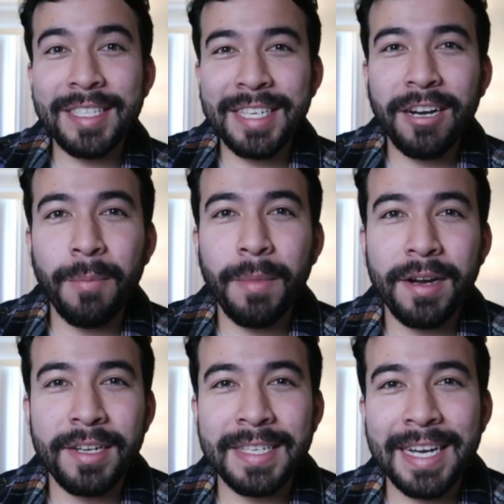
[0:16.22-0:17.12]
got
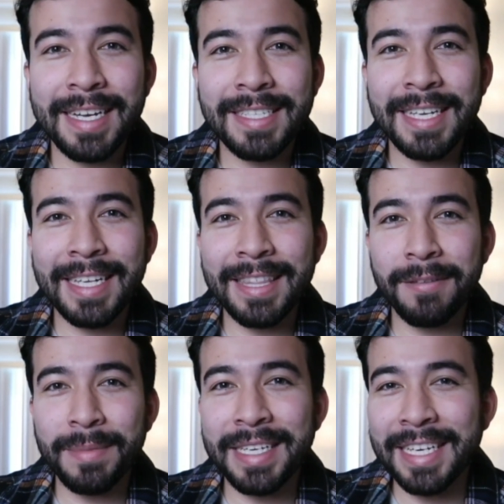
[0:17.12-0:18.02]
monetized in the
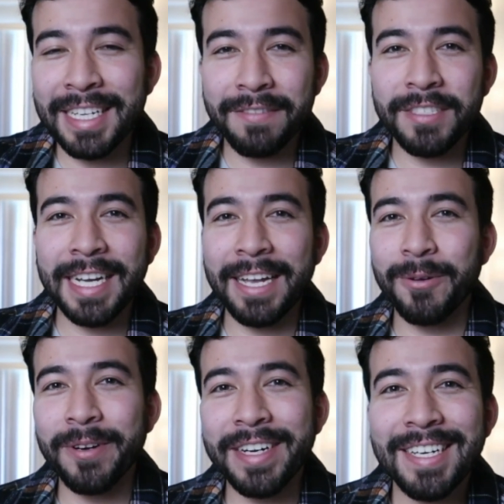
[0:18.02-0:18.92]
beginning of
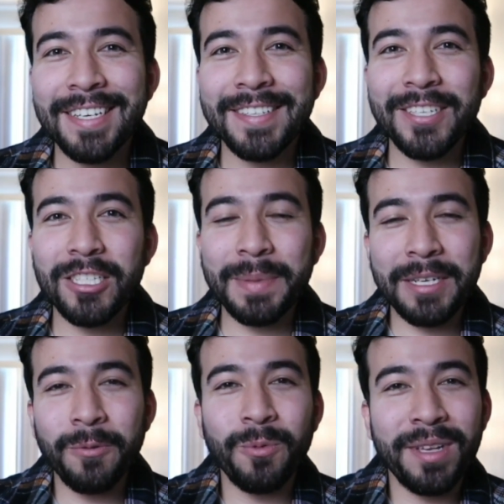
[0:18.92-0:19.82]
January. So it's
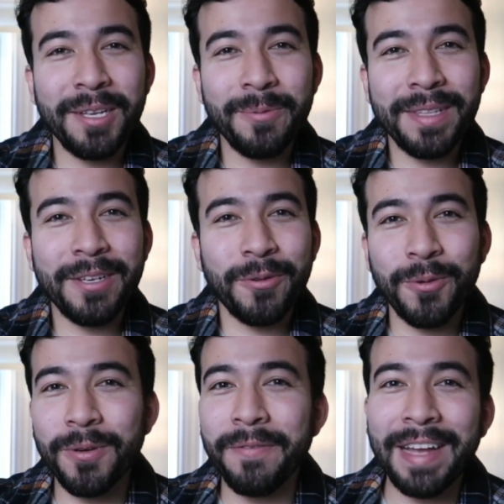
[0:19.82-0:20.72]
been a really, really
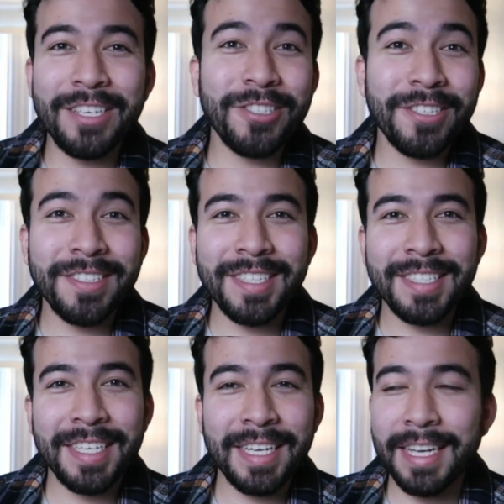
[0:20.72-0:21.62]
cool adventure to
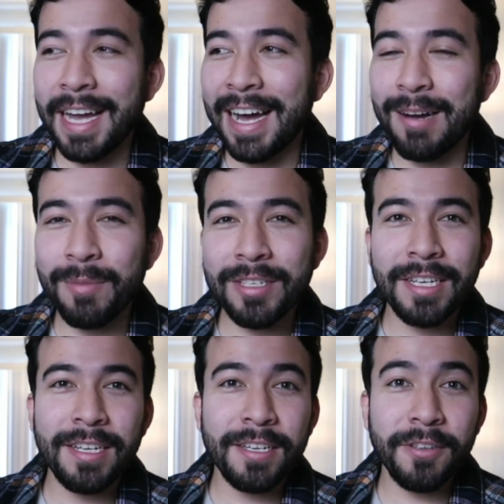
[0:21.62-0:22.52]
see how much
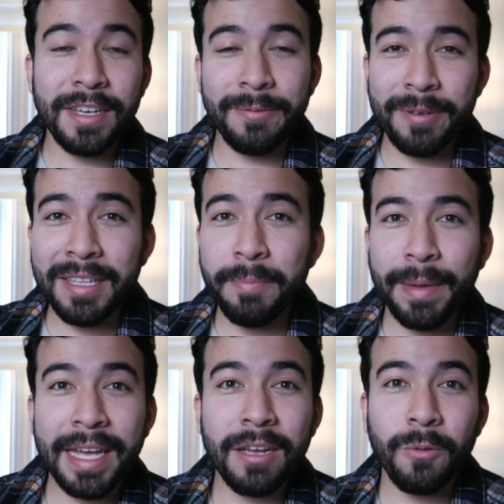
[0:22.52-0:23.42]
you can really
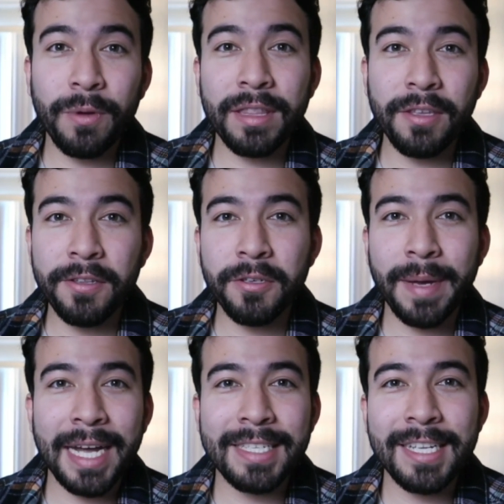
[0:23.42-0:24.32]
make with
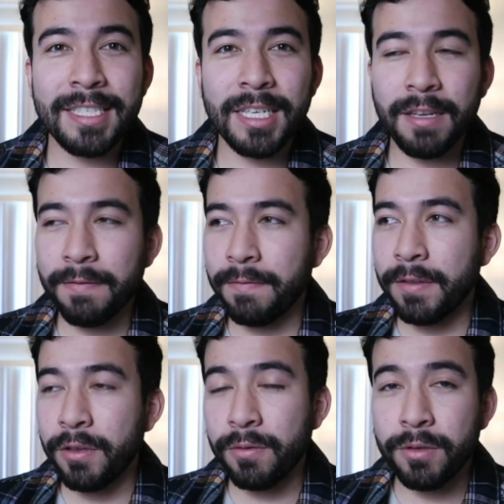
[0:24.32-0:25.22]
YouTube AdSense if
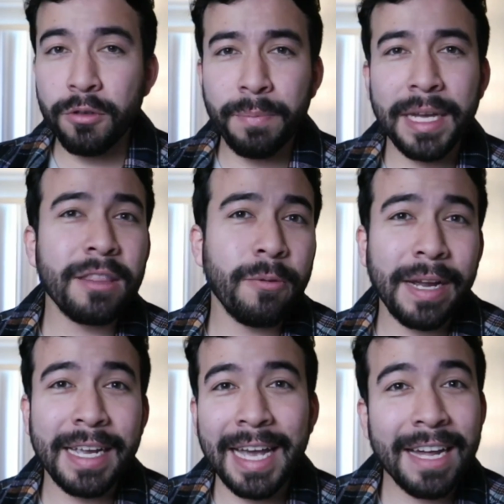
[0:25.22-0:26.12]
you do pick the
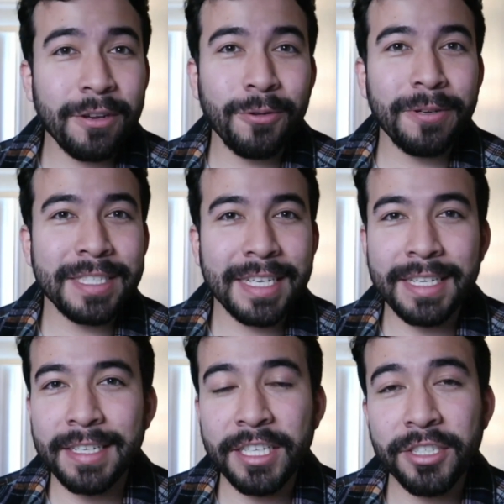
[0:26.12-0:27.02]
right categories
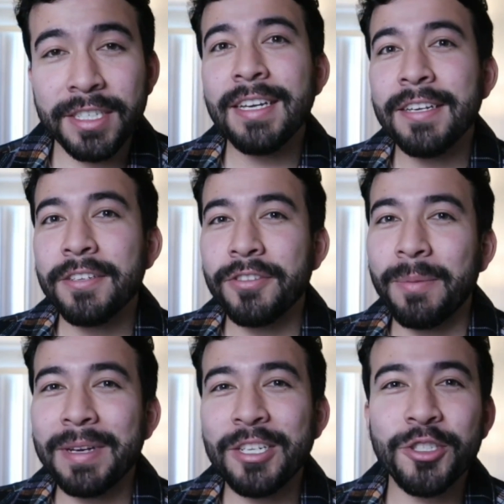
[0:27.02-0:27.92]
and niches. So
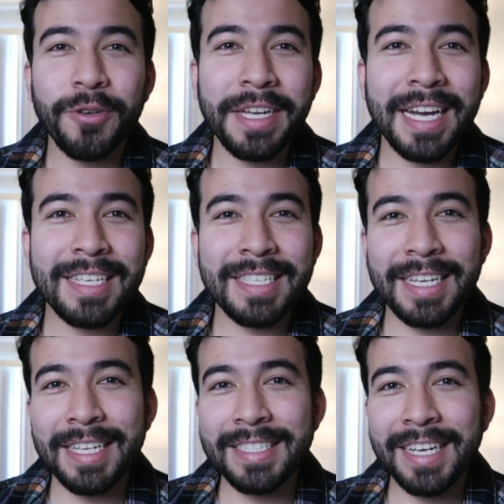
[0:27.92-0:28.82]
I'm gonna show you guys
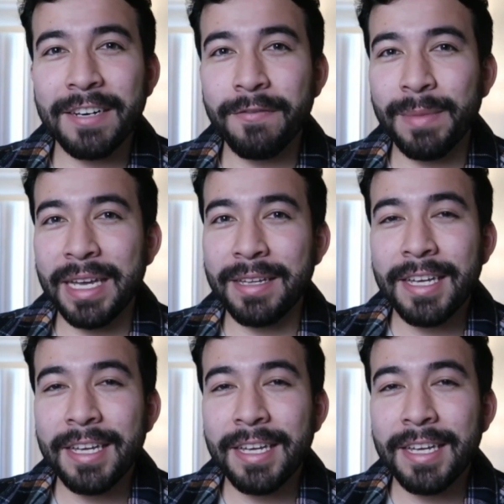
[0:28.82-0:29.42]
inside of my